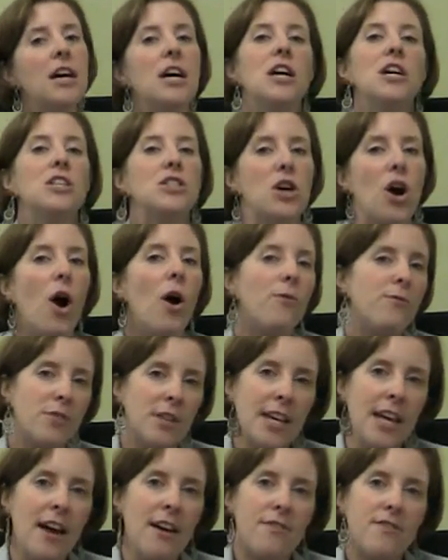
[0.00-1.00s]
So
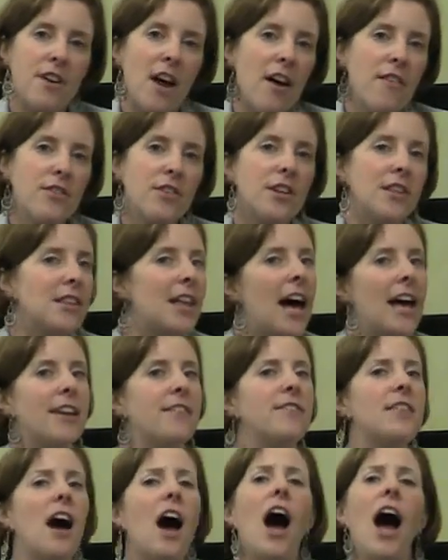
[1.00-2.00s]
hopefully I've covered a lot of
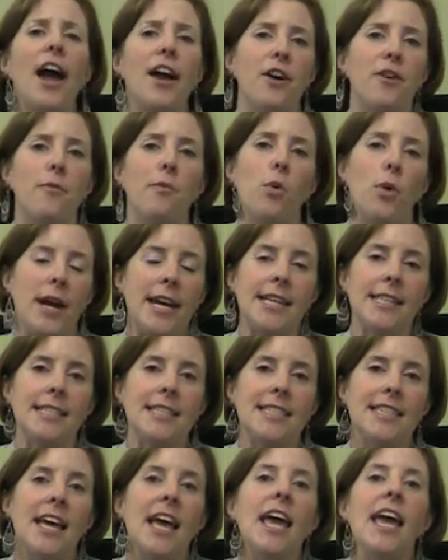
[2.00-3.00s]
the higher points.